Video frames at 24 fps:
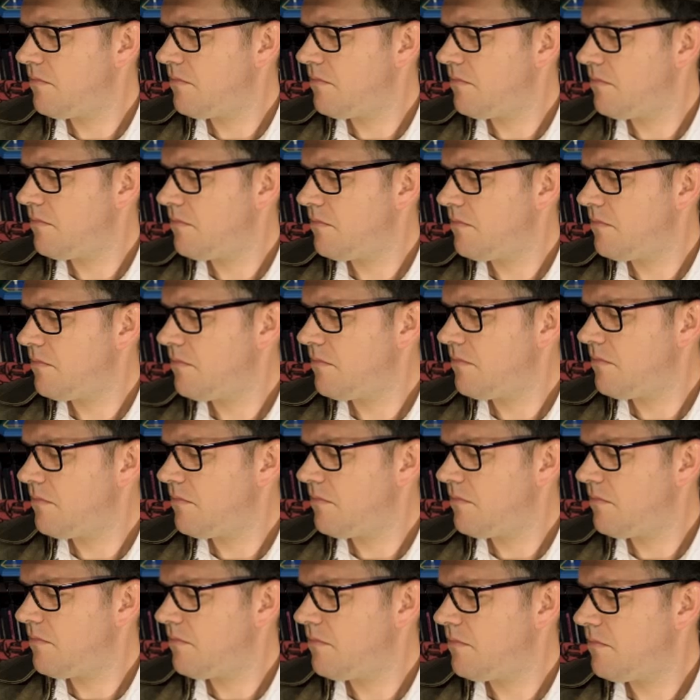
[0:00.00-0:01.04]

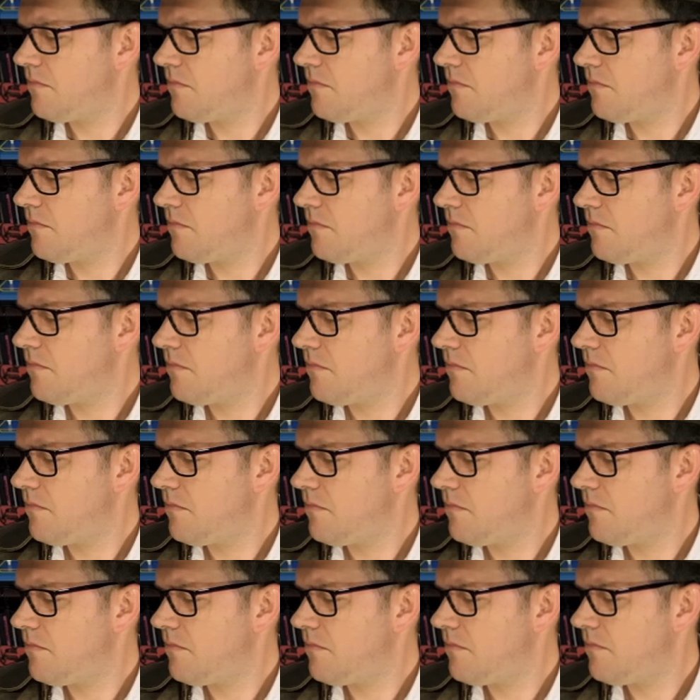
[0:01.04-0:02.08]

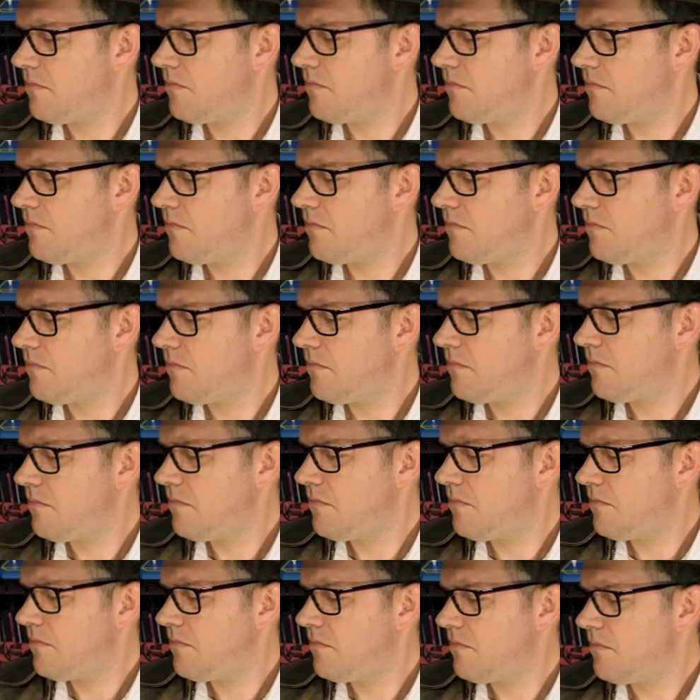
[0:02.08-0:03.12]

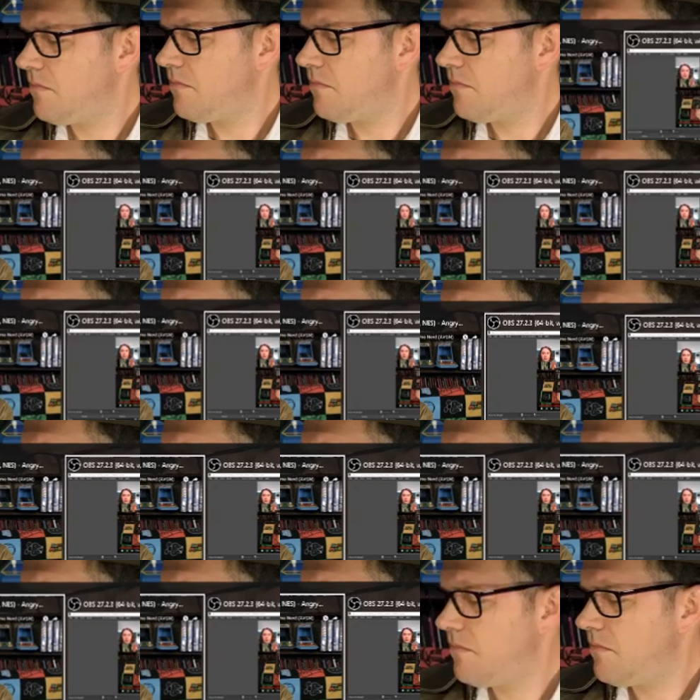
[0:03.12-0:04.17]

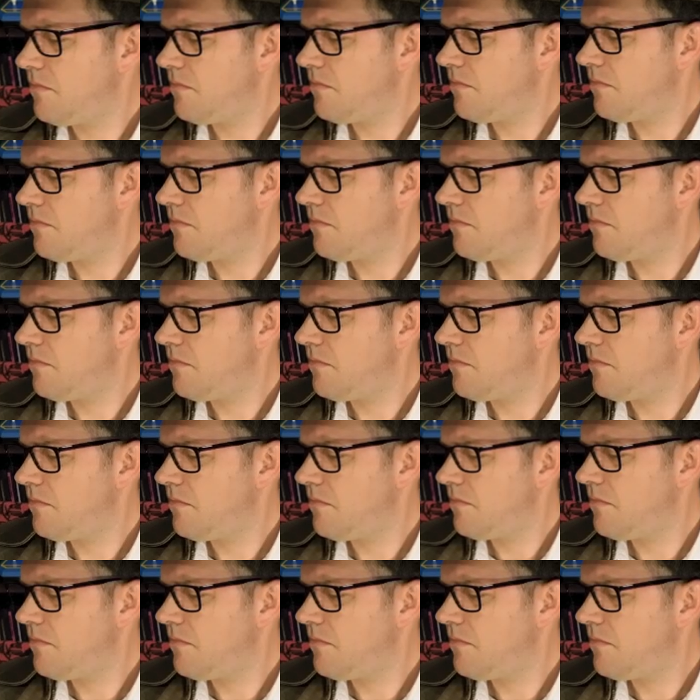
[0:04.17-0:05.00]
This person isn't speaking.